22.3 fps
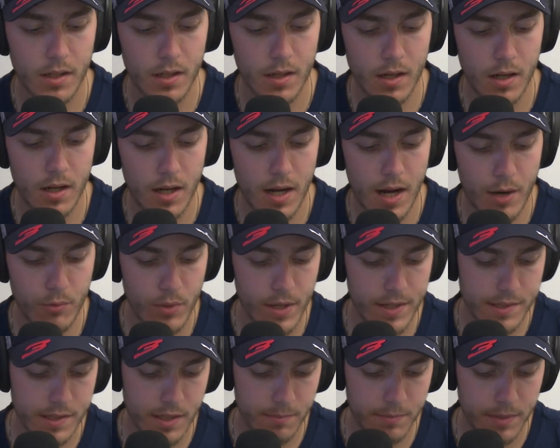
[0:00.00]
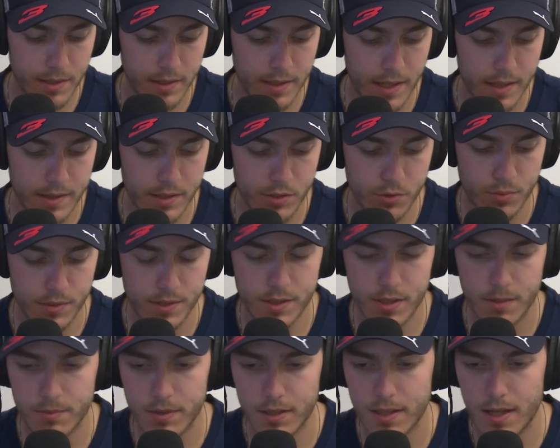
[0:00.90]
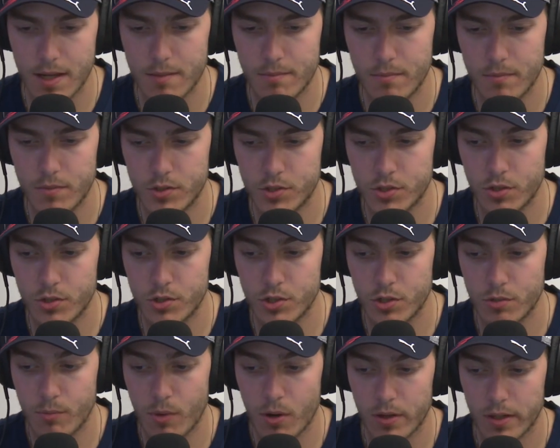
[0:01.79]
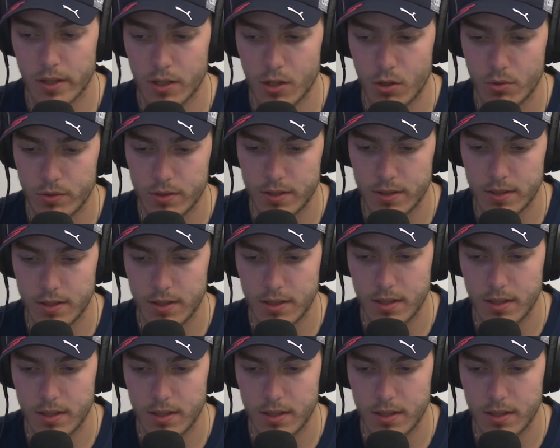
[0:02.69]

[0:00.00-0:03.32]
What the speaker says: I read something that this was something that Sergio Marchionne,